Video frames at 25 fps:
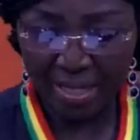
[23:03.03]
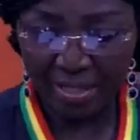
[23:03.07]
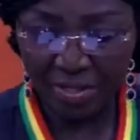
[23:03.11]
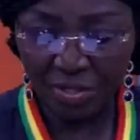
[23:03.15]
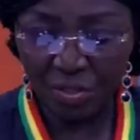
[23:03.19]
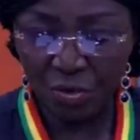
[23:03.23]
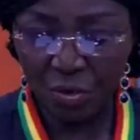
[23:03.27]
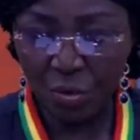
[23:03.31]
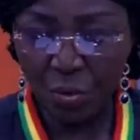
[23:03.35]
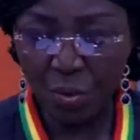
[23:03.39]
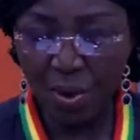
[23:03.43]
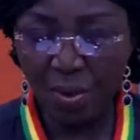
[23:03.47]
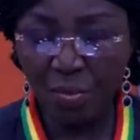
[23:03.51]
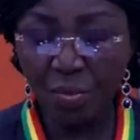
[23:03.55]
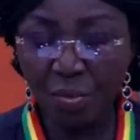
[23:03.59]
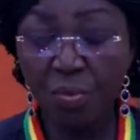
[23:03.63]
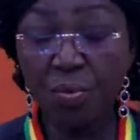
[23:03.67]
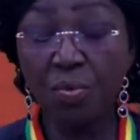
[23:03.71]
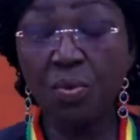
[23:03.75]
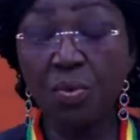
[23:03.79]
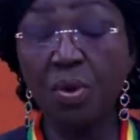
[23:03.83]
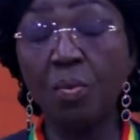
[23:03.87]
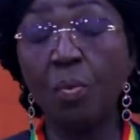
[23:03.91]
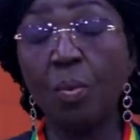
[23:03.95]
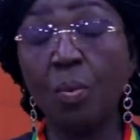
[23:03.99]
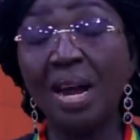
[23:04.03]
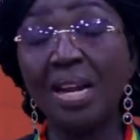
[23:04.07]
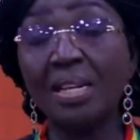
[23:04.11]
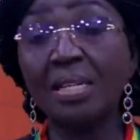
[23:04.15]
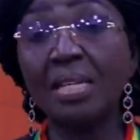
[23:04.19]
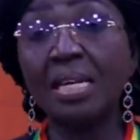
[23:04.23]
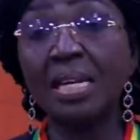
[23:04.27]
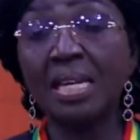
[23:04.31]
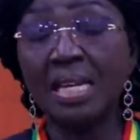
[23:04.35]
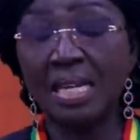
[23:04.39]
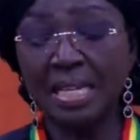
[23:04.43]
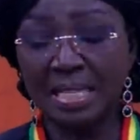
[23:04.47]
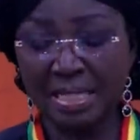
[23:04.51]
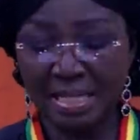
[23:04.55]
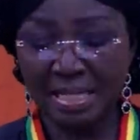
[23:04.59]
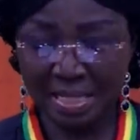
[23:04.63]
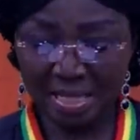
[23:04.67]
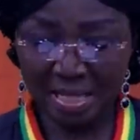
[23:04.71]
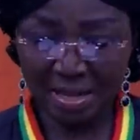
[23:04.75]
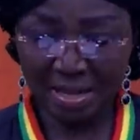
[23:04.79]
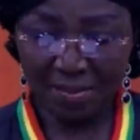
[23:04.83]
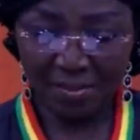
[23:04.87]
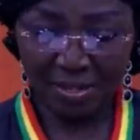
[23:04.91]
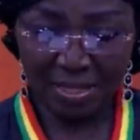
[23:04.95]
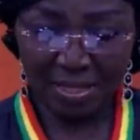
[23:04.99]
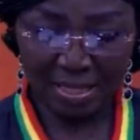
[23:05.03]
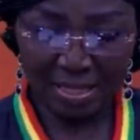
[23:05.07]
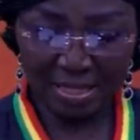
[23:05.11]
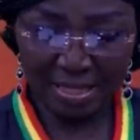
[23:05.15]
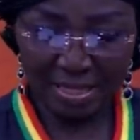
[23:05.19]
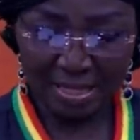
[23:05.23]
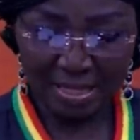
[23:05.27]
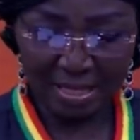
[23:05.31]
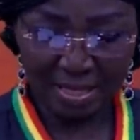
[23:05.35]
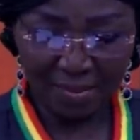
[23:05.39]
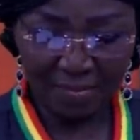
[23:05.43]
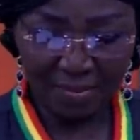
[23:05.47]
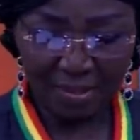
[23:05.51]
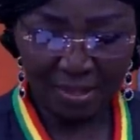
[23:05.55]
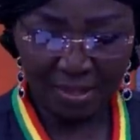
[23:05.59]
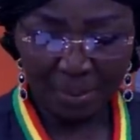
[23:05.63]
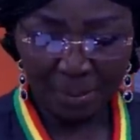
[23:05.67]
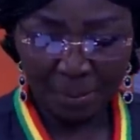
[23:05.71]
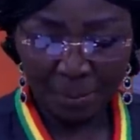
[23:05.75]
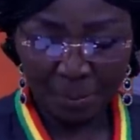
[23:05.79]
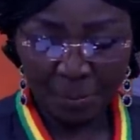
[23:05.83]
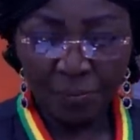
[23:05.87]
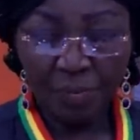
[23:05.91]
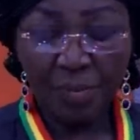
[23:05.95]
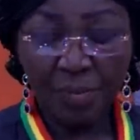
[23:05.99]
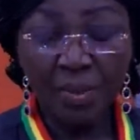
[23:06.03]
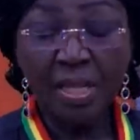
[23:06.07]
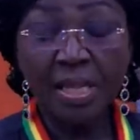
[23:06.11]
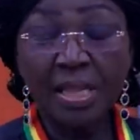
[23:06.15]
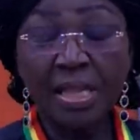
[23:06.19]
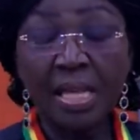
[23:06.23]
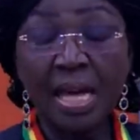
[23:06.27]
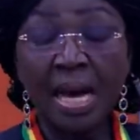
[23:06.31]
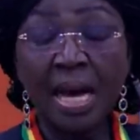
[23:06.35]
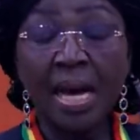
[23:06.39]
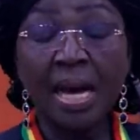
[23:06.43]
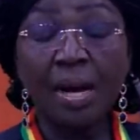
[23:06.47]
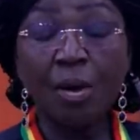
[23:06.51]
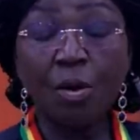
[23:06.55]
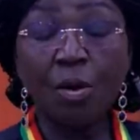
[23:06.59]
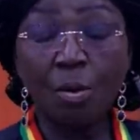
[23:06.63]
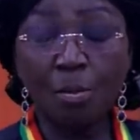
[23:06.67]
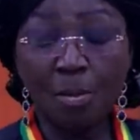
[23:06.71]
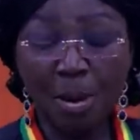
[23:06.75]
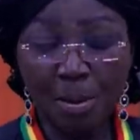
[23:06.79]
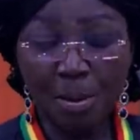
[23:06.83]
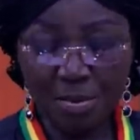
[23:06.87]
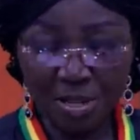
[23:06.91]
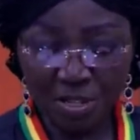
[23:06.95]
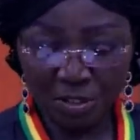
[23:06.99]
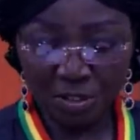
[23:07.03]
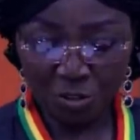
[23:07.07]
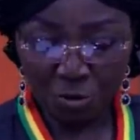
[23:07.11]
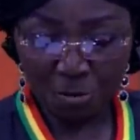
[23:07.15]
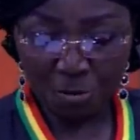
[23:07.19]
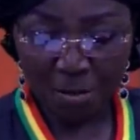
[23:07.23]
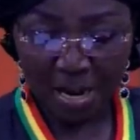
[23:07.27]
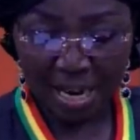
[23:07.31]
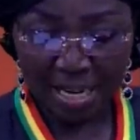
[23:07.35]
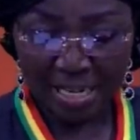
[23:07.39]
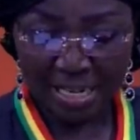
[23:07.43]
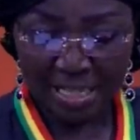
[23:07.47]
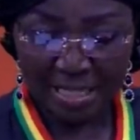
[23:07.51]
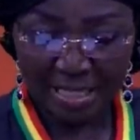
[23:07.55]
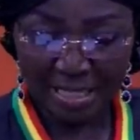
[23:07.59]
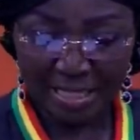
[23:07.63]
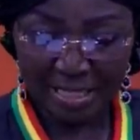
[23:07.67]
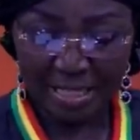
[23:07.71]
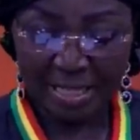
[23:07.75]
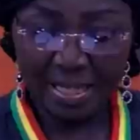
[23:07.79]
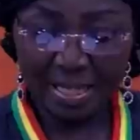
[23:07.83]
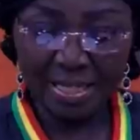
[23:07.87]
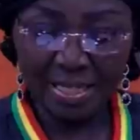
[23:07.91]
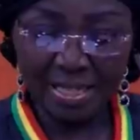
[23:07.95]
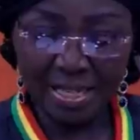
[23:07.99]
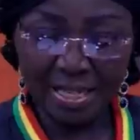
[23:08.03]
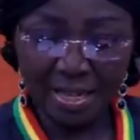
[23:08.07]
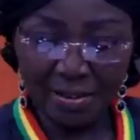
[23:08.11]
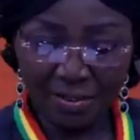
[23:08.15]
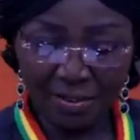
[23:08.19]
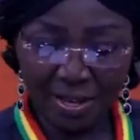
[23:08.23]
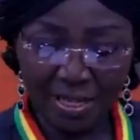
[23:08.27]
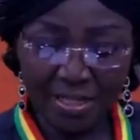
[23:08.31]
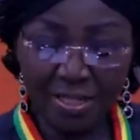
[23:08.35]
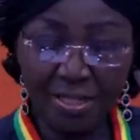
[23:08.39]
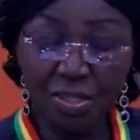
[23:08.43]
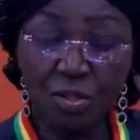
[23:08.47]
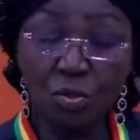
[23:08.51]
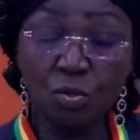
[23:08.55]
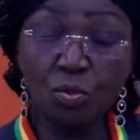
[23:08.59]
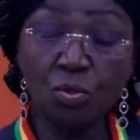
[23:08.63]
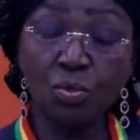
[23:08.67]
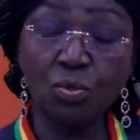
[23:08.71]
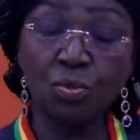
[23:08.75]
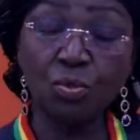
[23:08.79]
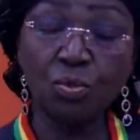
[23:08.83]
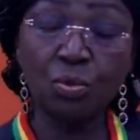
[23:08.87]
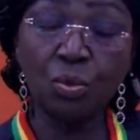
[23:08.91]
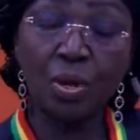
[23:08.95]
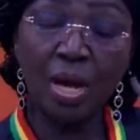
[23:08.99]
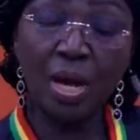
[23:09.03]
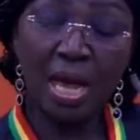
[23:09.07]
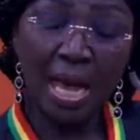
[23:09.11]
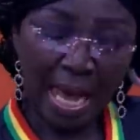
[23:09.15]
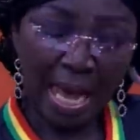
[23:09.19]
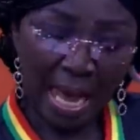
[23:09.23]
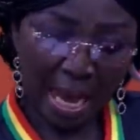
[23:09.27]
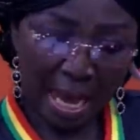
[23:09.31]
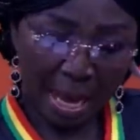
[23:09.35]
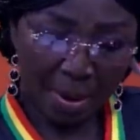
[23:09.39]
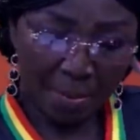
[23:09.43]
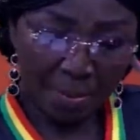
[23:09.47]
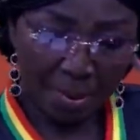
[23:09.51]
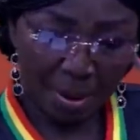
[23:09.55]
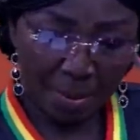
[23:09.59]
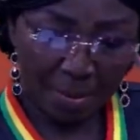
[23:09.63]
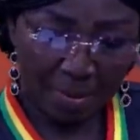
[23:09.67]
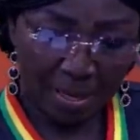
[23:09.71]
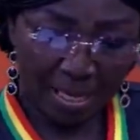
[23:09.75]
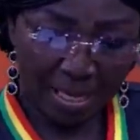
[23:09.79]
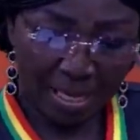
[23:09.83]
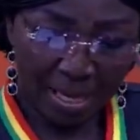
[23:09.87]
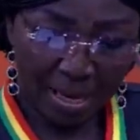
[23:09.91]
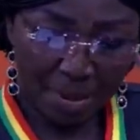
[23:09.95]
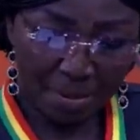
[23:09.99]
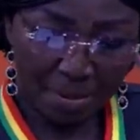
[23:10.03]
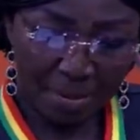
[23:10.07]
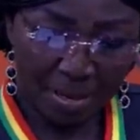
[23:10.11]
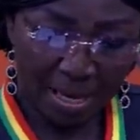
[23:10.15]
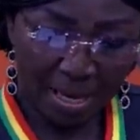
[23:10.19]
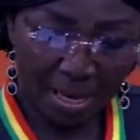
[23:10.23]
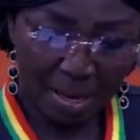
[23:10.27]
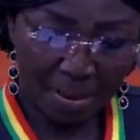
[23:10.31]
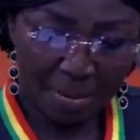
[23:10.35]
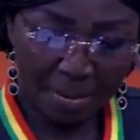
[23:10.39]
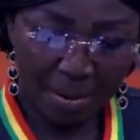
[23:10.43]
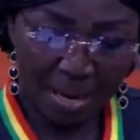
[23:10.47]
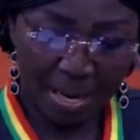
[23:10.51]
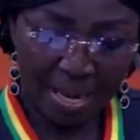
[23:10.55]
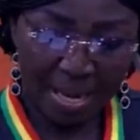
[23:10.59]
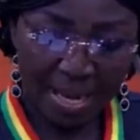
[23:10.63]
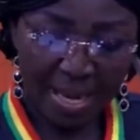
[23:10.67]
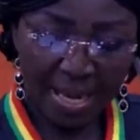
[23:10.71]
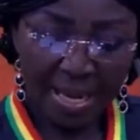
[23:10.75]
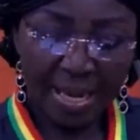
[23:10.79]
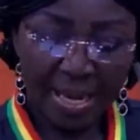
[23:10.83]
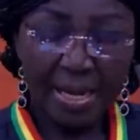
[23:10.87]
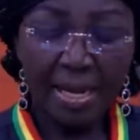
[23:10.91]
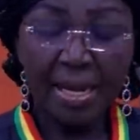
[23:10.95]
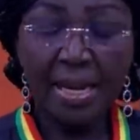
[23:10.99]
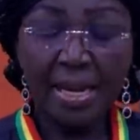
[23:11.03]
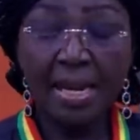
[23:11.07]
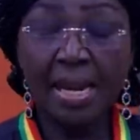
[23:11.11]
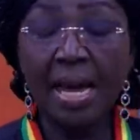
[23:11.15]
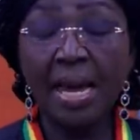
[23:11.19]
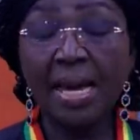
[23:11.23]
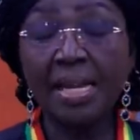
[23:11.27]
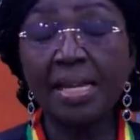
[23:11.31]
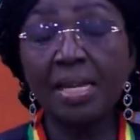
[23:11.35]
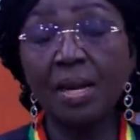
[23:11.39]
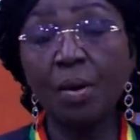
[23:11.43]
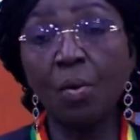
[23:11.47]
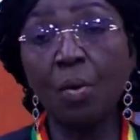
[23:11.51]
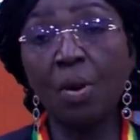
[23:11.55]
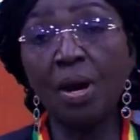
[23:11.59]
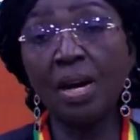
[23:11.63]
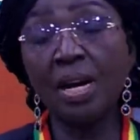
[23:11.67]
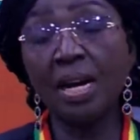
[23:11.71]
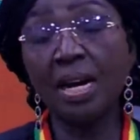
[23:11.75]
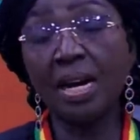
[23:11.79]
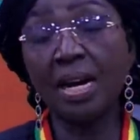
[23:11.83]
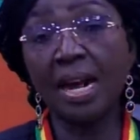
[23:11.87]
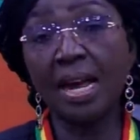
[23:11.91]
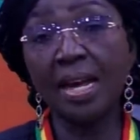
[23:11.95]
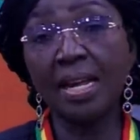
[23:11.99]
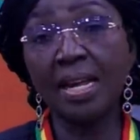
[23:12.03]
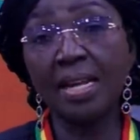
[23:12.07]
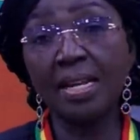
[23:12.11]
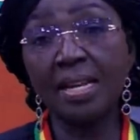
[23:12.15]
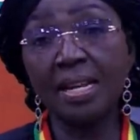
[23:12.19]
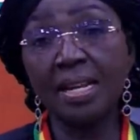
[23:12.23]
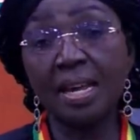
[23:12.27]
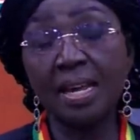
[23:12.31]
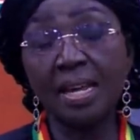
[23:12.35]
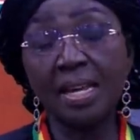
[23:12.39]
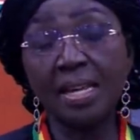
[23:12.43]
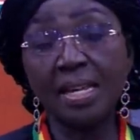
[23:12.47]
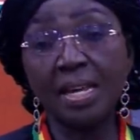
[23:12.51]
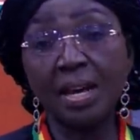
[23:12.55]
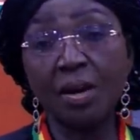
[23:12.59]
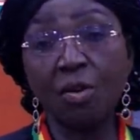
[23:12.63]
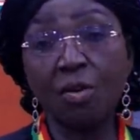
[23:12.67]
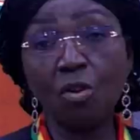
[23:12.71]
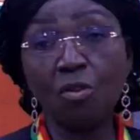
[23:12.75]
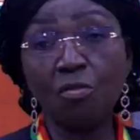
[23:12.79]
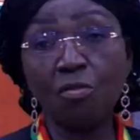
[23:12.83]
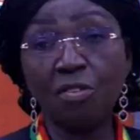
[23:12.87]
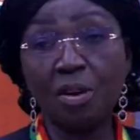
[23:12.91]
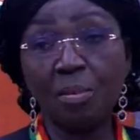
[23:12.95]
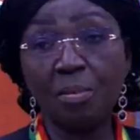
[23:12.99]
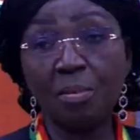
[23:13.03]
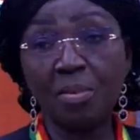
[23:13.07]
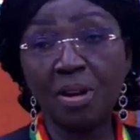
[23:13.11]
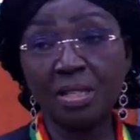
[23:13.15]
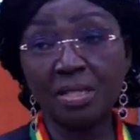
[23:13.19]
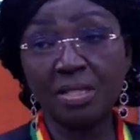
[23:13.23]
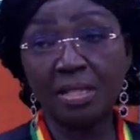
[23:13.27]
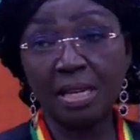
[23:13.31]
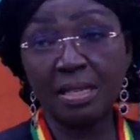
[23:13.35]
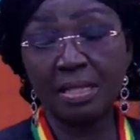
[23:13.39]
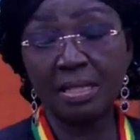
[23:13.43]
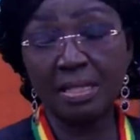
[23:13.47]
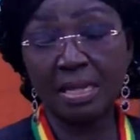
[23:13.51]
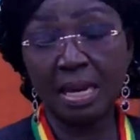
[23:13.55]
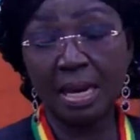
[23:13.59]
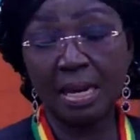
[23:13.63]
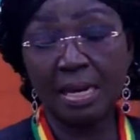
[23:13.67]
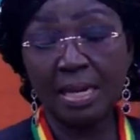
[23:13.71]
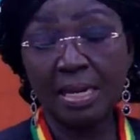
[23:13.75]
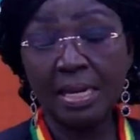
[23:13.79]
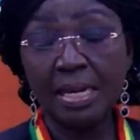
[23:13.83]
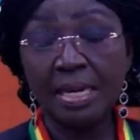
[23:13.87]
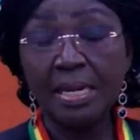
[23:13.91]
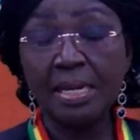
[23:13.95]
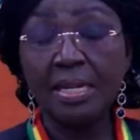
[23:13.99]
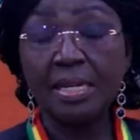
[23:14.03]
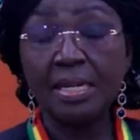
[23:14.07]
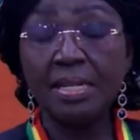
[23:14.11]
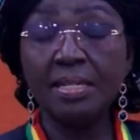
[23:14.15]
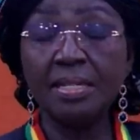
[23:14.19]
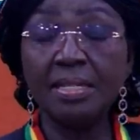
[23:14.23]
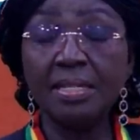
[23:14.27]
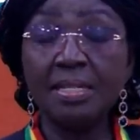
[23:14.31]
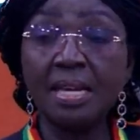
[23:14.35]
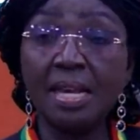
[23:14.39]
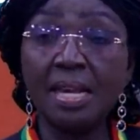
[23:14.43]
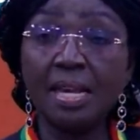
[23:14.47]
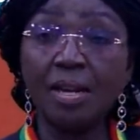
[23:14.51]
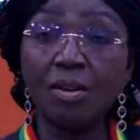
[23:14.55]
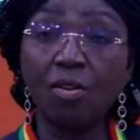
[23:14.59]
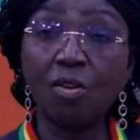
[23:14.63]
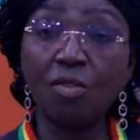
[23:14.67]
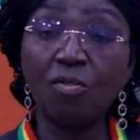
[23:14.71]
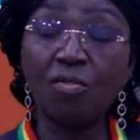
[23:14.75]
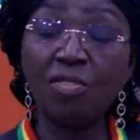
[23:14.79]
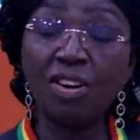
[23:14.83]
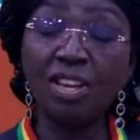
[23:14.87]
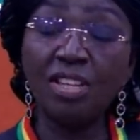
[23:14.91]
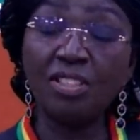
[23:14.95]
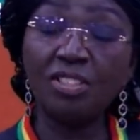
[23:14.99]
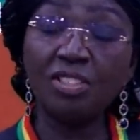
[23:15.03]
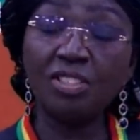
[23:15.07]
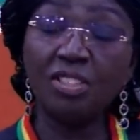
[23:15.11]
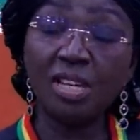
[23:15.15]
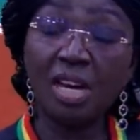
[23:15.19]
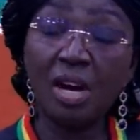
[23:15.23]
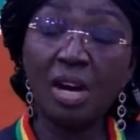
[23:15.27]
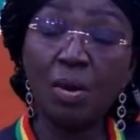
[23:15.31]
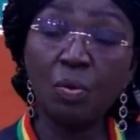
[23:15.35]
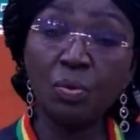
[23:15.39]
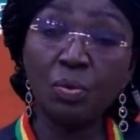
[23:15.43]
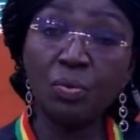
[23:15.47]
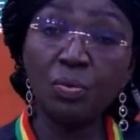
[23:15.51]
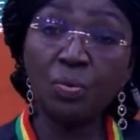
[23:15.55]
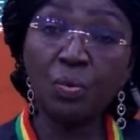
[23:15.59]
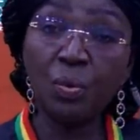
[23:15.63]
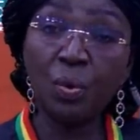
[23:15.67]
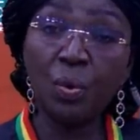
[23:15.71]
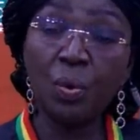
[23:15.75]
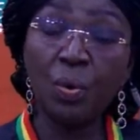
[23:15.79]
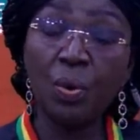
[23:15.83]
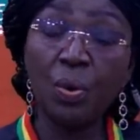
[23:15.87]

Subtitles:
013177 na omame ntuma na chese Lydia Fashion susu apam na kama kama na ye won kran de ye nko fabric center East a convention ahodo